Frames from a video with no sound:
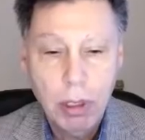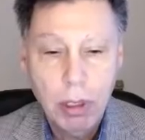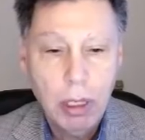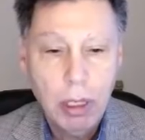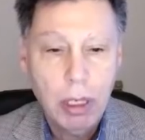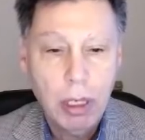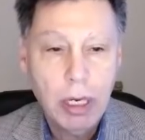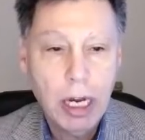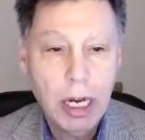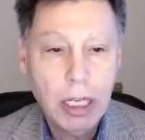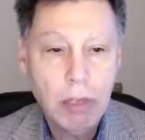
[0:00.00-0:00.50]

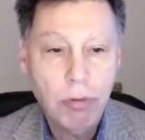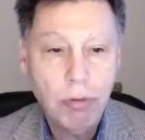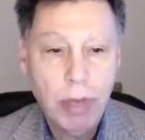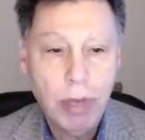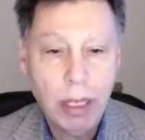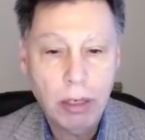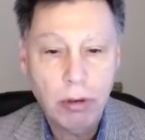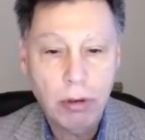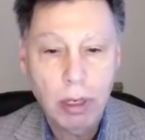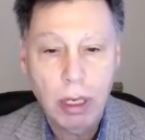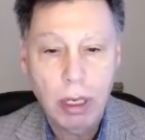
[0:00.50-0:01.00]
In any
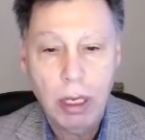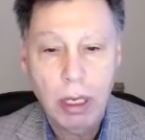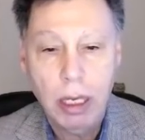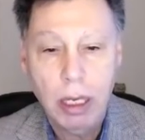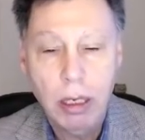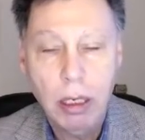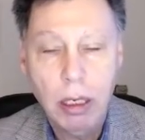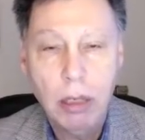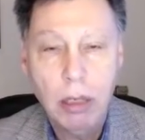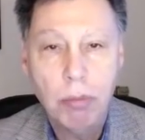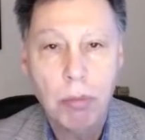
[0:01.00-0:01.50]
event,
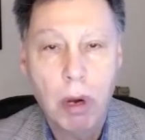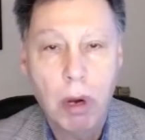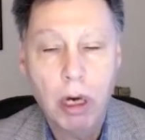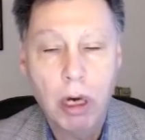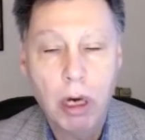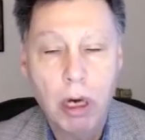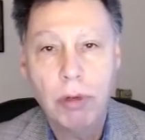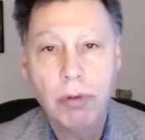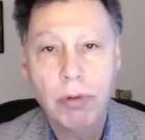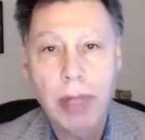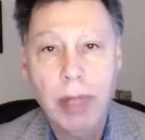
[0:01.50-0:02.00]
in
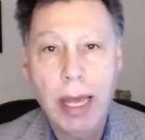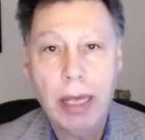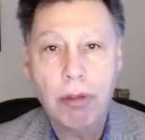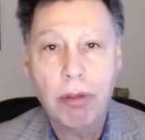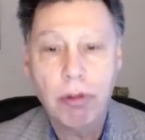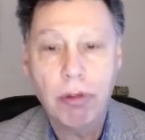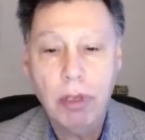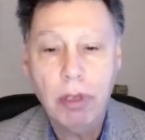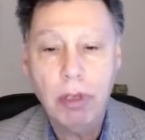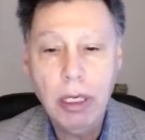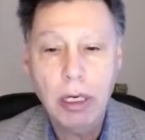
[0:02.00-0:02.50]
March of
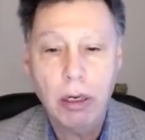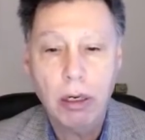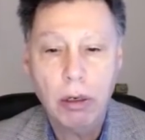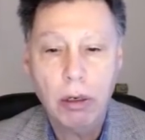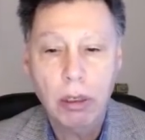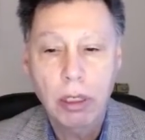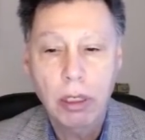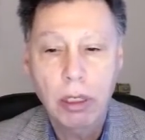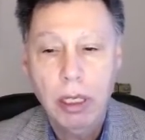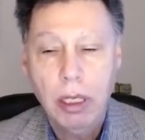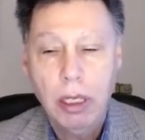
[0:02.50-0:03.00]
last
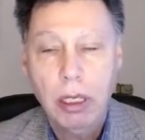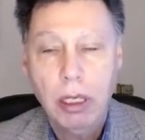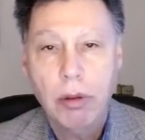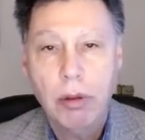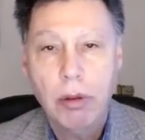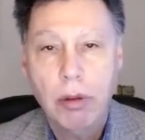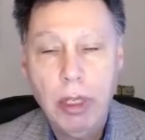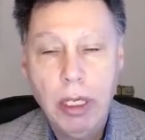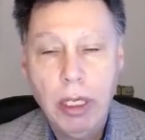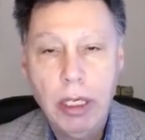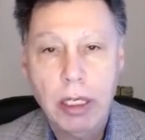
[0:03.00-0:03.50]
year,
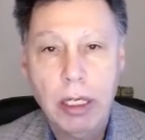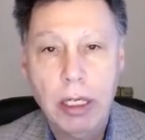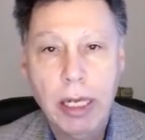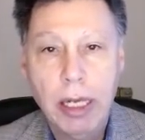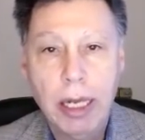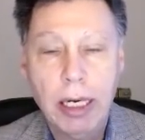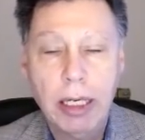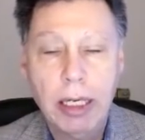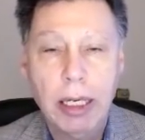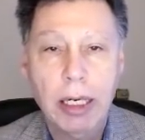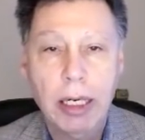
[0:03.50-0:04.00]
the
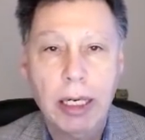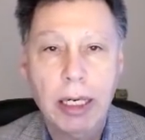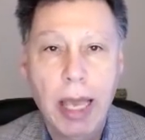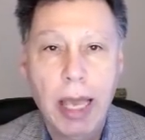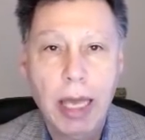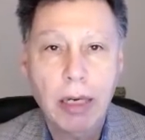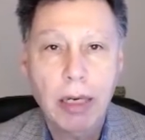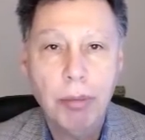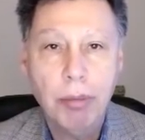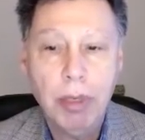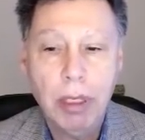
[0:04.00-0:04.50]
Connecticut
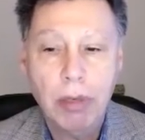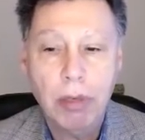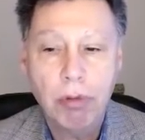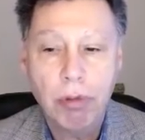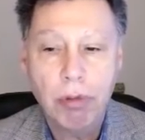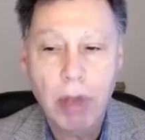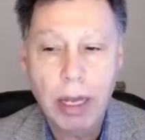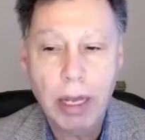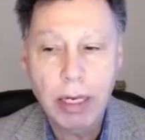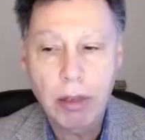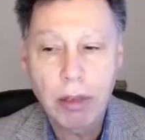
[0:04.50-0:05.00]
Academy of
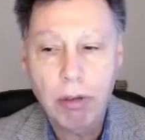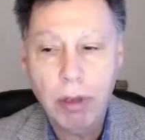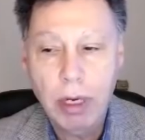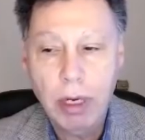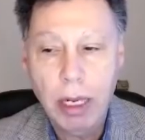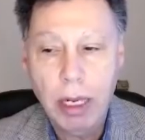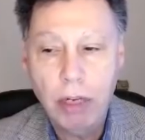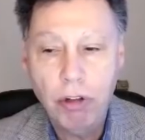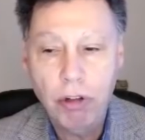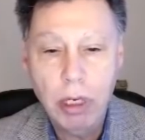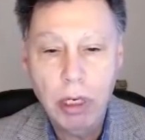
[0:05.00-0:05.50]
Science and
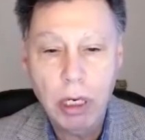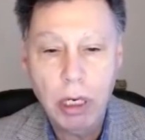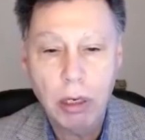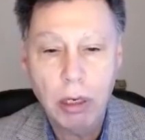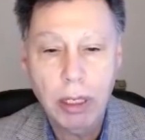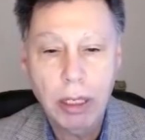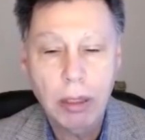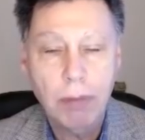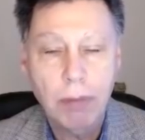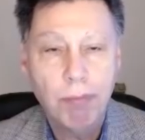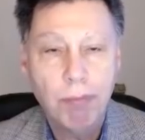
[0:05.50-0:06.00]

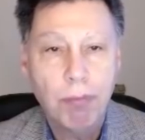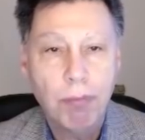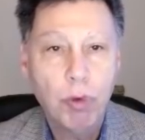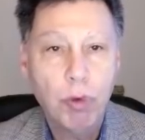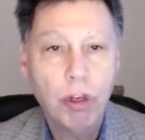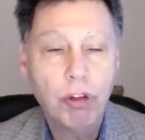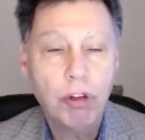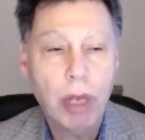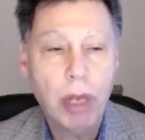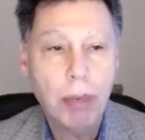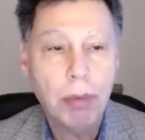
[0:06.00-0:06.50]
Engineering,
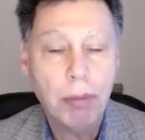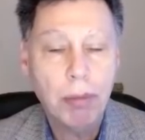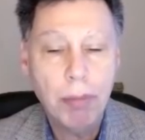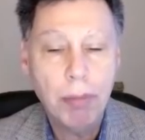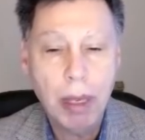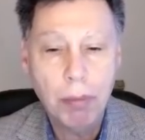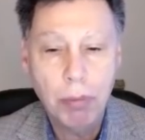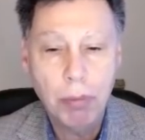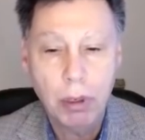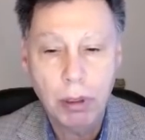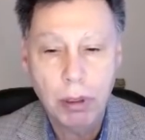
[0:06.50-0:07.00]
which I'm a
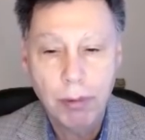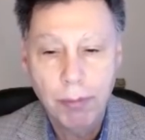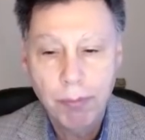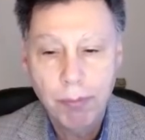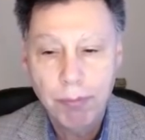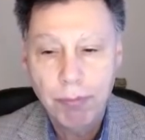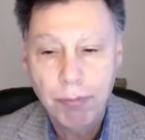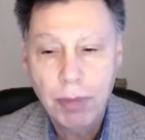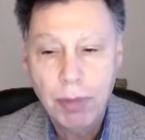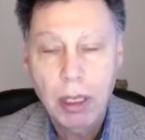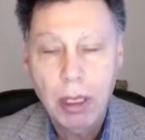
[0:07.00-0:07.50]
member,
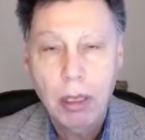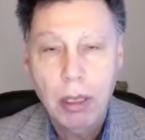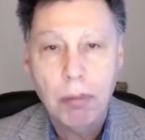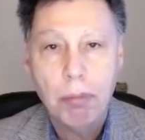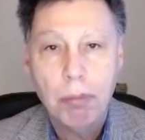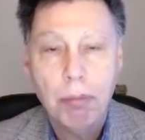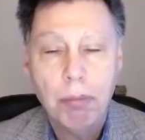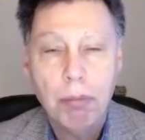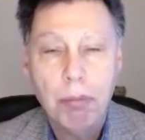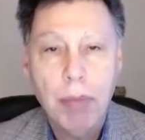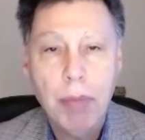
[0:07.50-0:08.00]

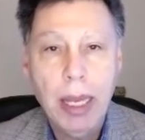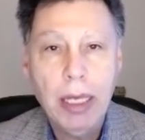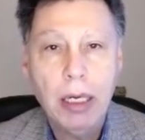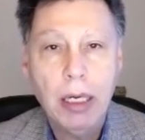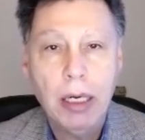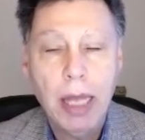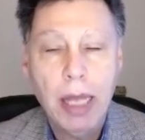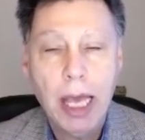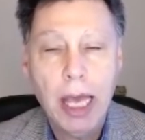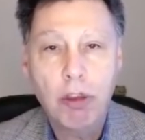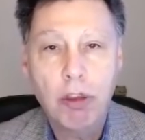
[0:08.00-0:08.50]
made
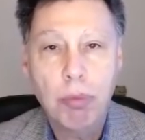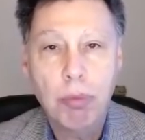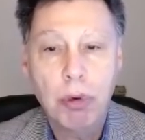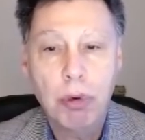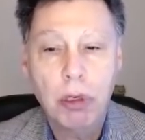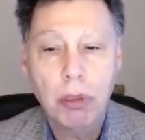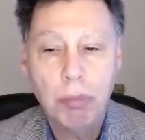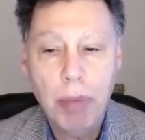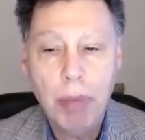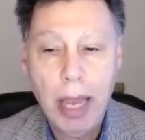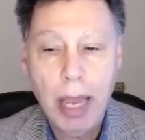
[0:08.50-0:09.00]
an
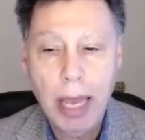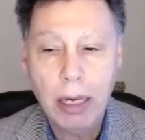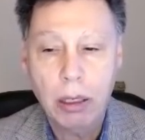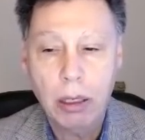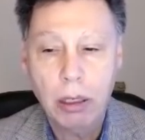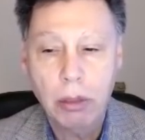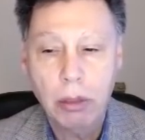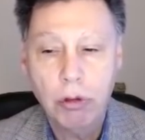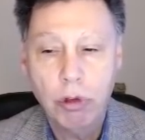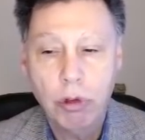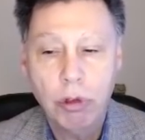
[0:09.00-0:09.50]
expert
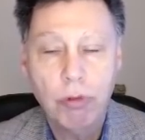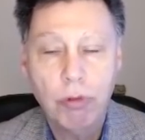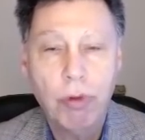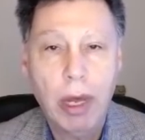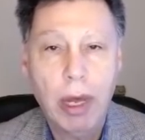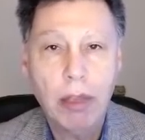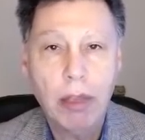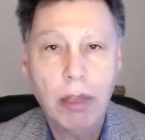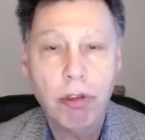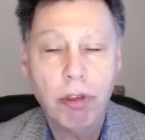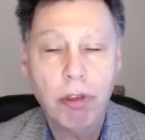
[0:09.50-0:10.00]
panel to
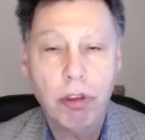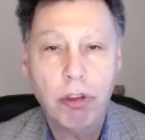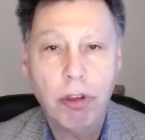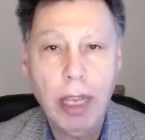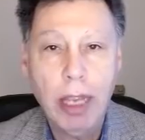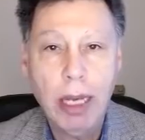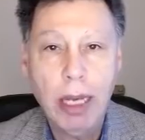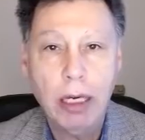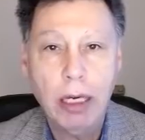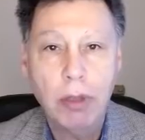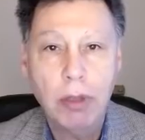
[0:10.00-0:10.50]
advise the
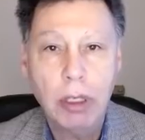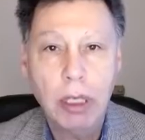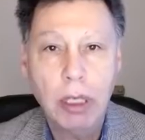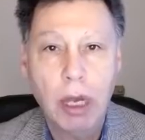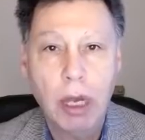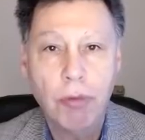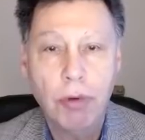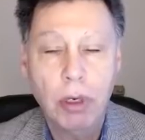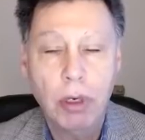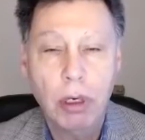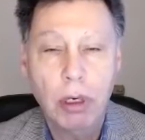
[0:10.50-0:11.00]
state and the
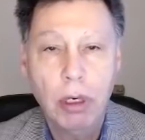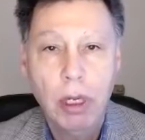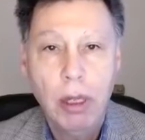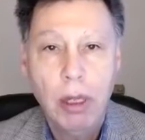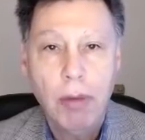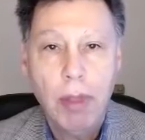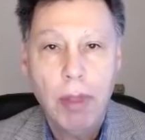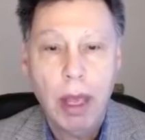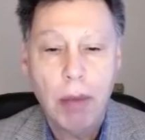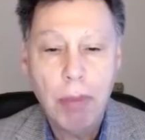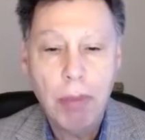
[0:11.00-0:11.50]
governor
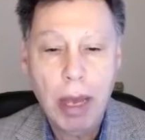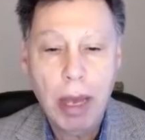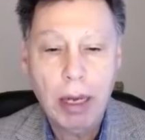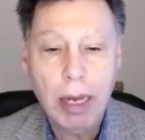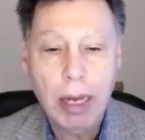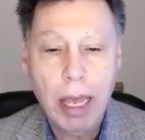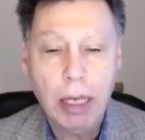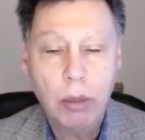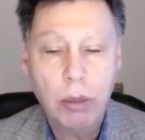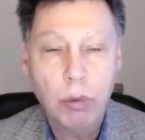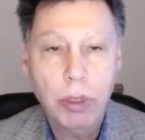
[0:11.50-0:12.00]
about
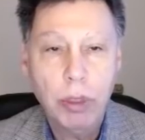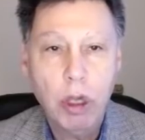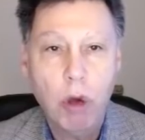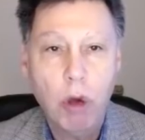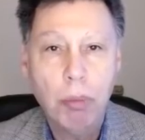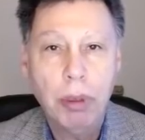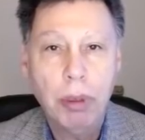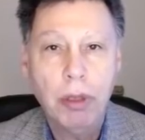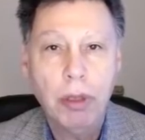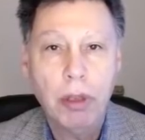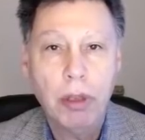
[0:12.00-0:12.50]
how to
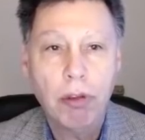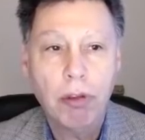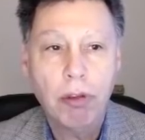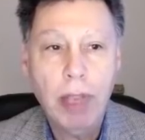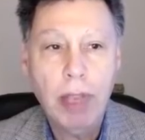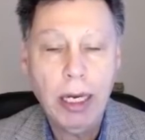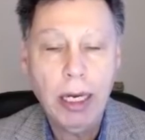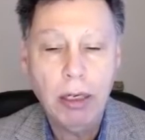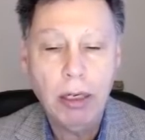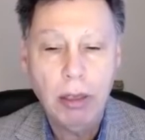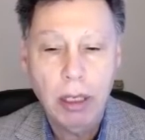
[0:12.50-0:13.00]
reopen the
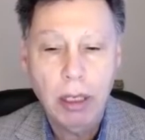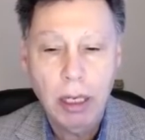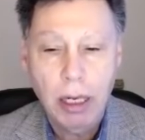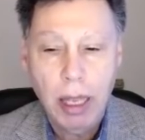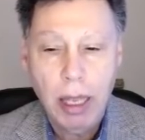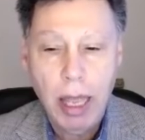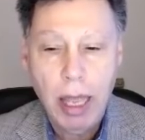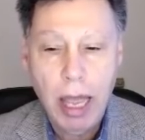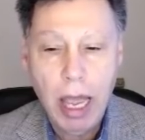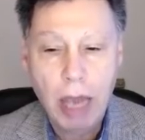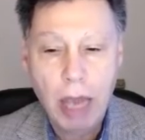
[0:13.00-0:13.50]
state
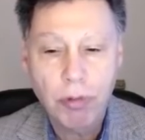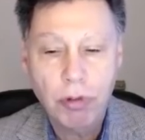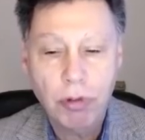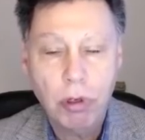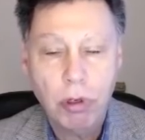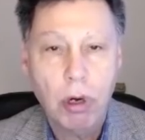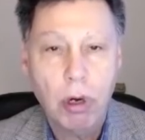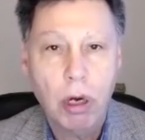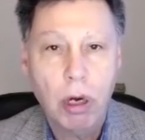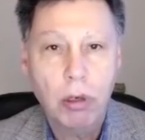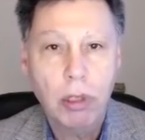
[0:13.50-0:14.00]

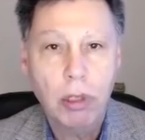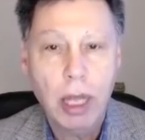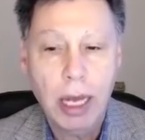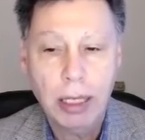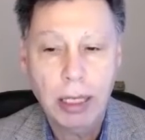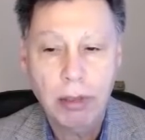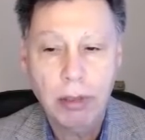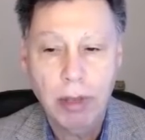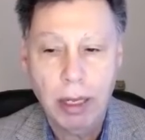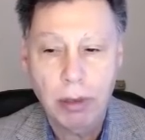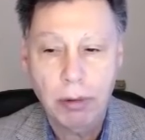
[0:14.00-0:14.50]
after our
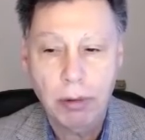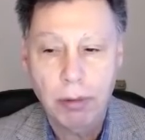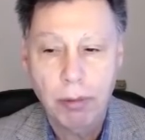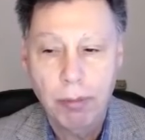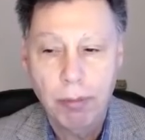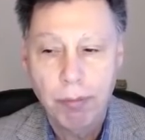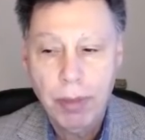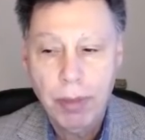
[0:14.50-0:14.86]
lockdown.